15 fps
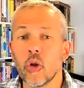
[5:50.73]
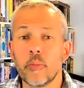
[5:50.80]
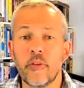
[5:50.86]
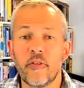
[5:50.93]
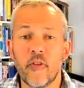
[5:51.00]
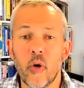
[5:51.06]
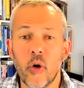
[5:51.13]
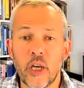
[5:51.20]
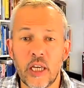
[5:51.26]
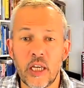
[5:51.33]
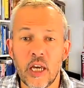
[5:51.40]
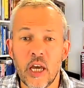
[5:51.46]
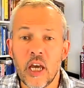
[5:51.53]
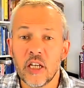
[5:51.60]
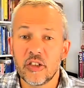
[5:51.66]
before he
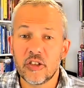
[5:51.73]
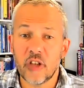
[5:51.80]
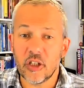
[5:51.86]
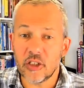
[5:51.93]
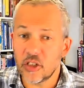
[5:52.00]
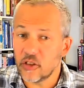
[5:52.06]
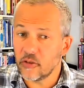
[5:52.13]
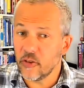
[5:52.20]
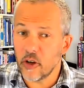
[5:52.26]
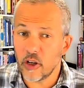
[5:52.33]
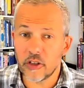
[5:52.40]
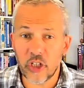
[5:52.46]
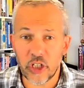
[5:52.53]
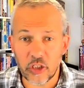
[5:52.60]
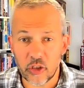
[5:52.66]
started to follow
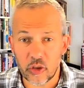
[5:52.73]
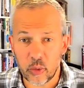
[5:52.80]
Jesus,